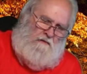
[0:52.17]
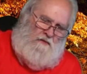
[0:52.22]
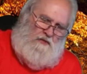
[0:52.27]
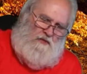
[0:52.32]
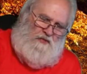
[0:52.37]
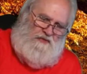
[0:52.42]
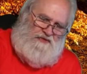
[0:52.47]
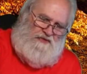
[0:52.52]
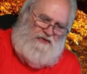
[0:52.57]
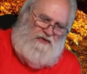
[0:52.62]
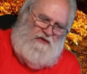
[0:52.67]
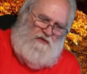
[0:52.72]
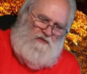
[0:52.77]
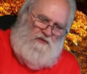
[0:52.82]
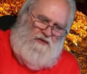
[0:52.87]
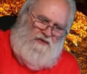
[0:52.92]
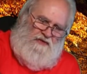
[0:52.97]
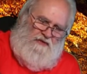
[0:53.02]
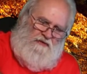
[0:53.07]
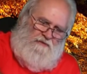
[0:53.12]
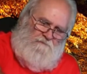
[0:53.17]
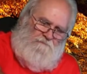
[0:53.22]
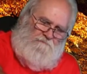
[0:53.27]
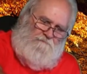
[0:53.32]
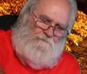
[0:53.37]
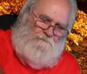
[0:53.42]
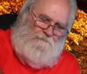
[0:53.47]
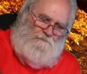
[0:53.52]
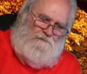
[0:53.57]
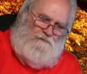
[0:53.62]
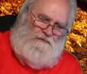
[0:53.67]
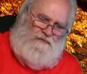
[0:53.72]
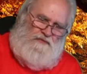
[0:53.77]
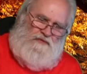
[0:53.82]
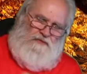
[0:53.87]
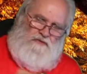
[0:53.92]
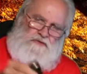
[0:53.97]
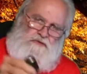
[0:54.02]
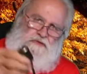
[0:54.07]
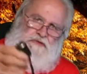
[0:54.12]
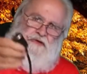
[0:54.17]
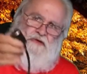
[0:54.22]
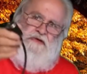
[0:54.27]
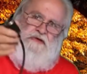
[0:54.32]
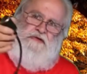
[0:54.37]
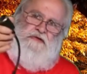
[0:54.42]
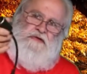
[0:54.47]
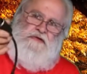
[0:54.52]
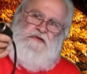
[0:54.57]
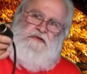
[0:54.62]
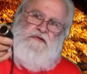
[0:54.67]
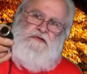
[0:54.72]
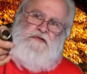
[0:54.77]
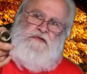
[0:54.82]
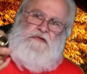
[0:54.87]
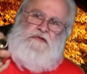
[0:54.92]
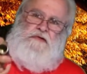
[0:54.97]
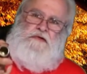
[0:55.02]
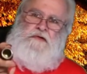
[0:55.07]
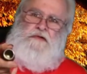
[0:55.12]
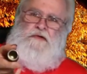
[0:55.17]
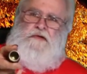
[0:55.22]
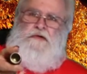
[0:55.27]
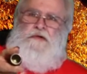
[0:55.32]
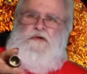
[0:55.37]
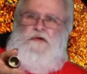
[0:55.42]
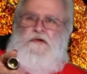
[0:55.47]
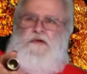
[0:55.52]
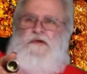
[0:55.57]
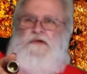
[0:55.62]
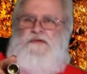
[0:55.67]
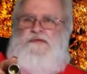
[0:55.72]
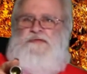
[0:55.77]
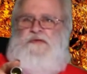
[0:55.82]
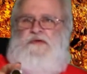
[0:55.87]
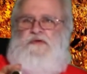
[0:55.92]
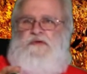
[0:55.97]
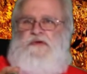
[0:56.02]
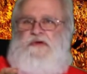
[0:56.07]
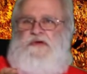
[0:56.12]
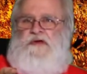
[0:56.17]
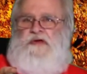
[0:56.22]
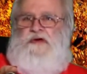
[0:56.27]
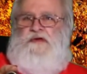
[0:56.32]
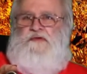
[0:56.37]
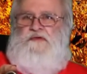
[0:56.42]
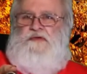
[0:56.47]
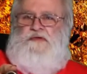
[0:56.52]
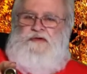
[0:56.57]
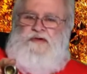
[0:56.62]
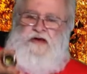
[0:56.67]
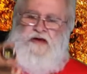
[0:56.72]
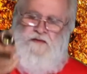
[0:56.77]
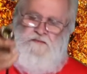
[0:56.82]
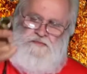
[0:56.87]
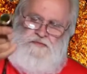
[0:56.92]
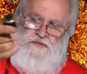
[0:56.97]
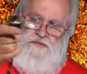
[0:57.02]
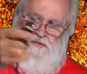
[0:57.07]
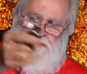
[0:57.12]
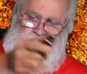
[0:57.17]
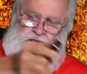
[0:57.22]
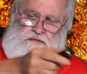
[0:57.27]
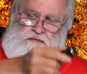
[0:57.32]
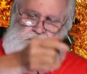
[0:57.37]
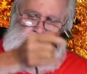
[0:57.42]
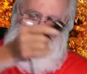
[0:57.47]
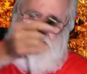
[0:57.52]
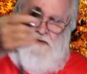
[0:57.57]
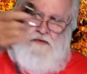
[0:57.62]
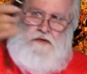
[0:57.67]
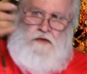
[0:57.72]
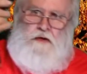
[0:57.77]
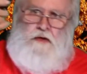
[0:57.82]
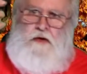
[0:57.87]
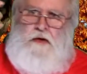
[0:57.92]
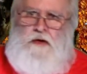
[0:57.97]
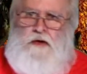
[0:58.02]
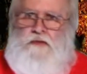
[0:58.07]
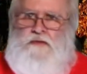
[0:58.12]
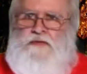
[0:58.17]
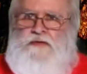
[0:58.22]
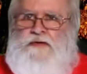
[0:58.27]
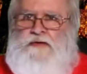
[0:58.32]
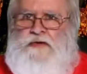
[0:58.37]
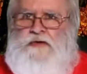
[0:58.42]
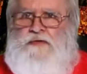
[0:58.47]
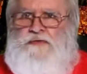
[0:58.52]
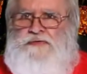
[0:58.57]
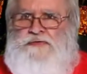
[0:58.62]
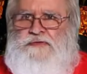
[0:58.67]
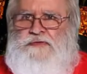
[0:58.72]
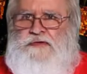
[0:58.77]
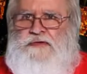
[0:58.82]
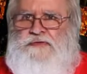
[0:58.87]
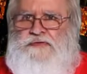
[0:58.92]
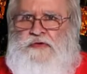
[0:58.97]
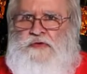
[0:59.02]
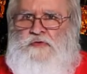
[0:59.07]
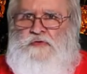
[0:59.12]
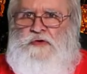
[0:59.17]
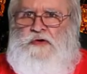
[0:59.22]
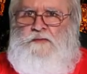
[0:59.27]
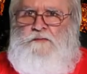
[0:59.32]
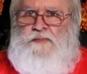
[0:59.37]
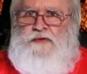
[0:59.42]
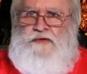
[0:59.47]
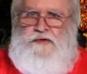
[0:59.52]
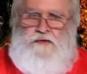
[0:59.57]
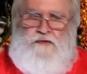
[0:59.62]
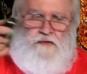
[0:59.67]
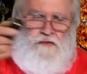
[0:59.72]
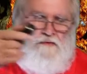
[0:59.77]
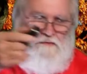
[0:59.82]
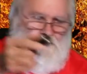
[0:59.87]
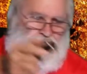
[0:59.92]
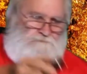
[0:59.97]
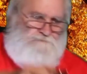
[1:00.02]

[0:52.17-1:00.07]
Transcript: But what you get with it, you get a cigarette lighter adapter that goes in this hole up here.